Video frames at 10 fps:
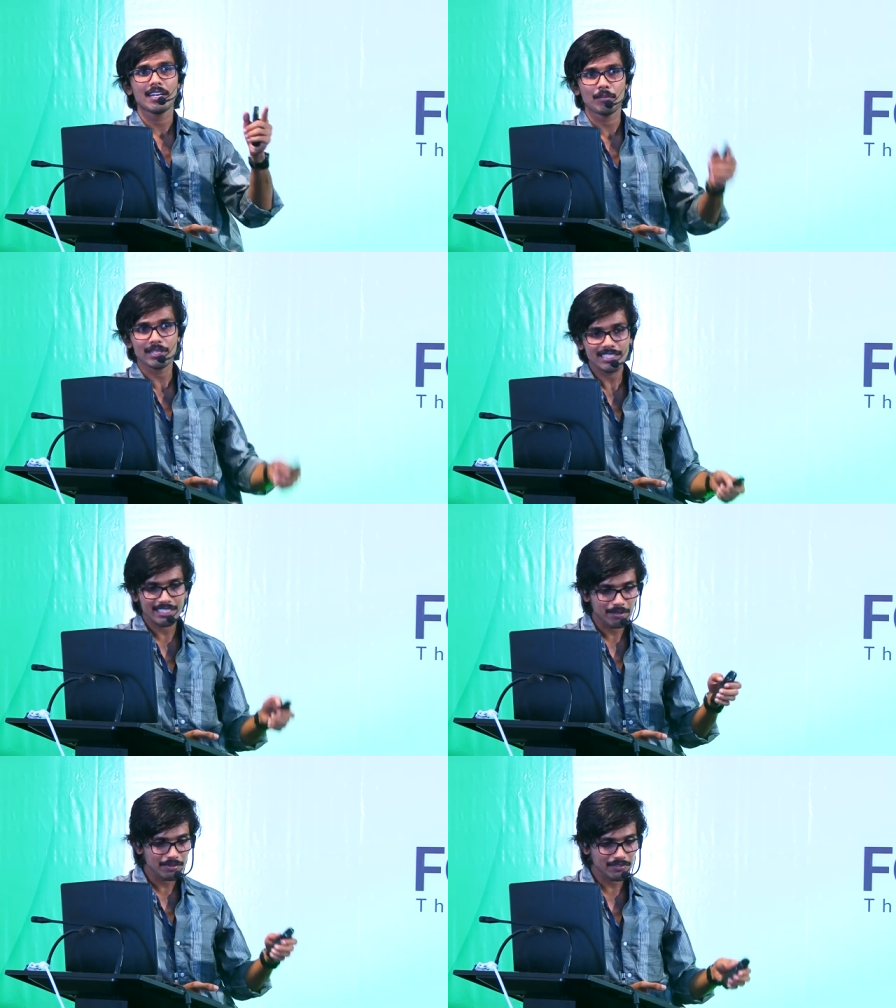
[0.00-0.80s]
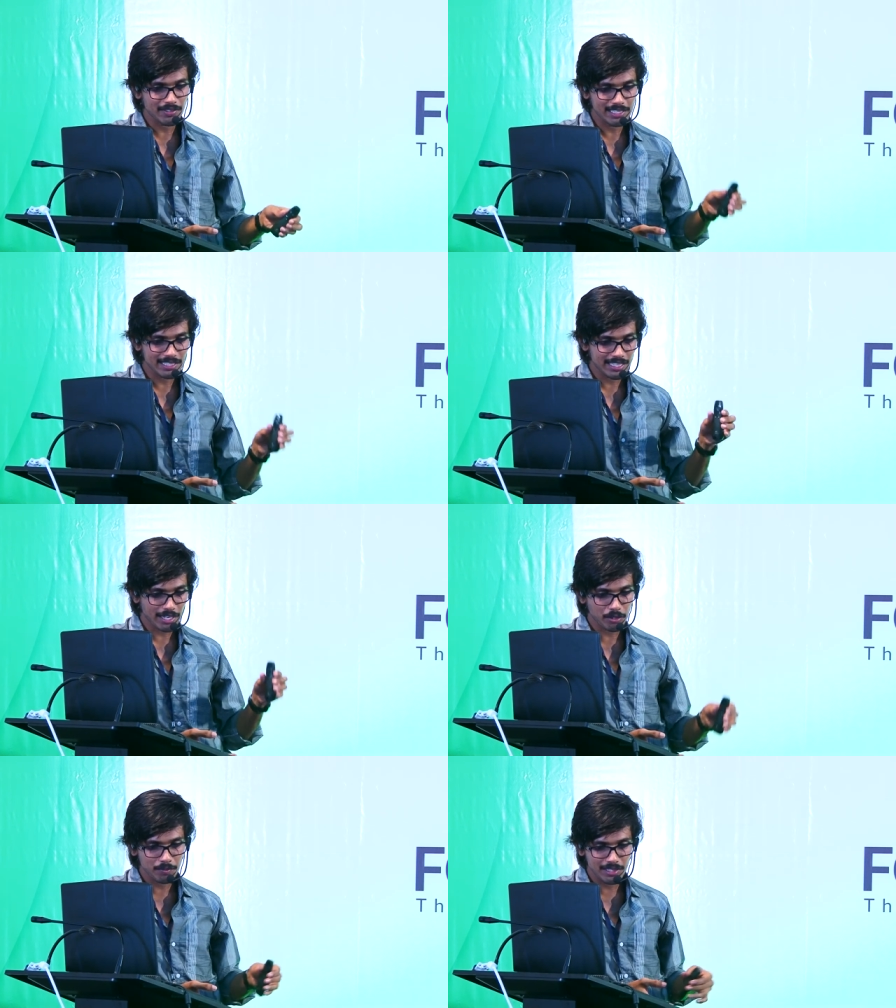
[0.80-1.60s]
But the same difficulty
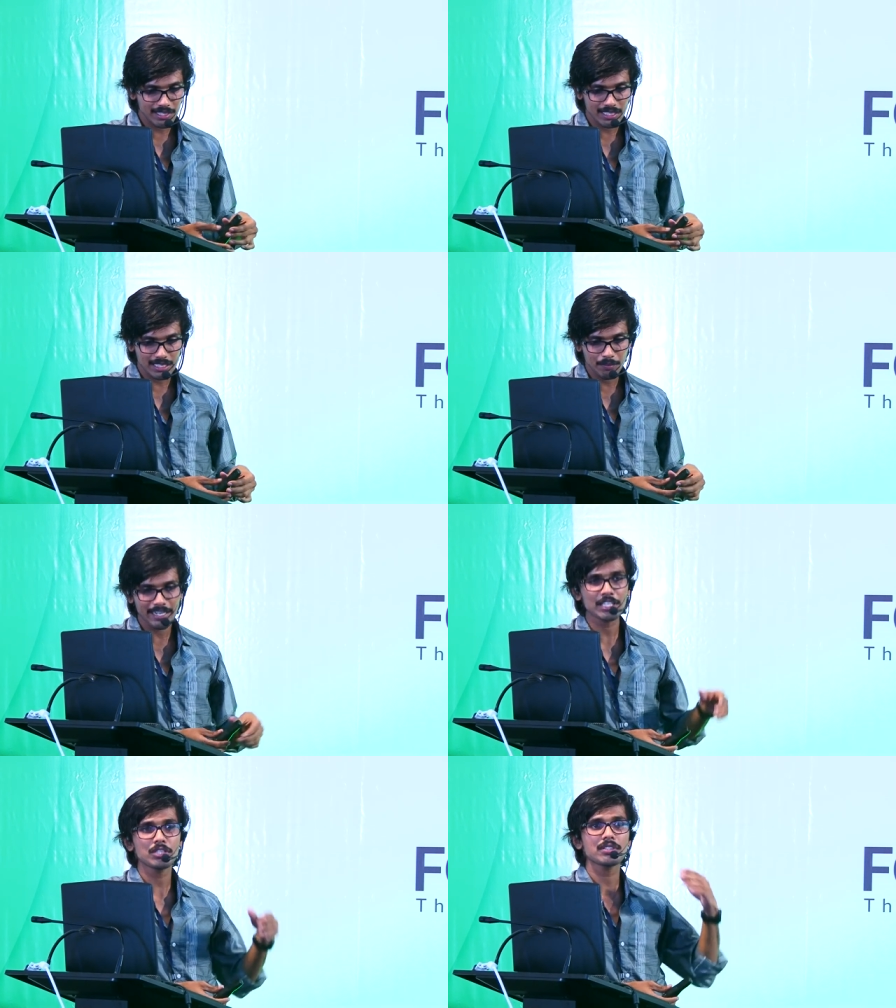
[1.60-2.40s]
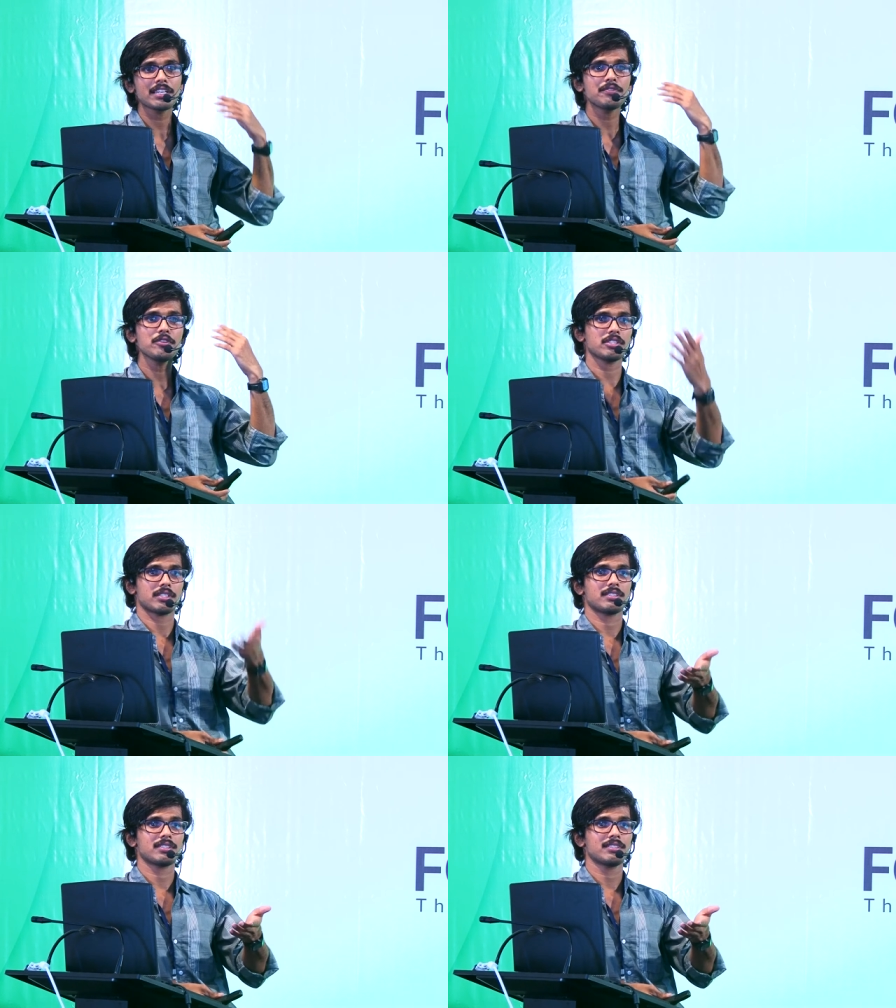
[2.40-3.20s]
cannot be made into that future.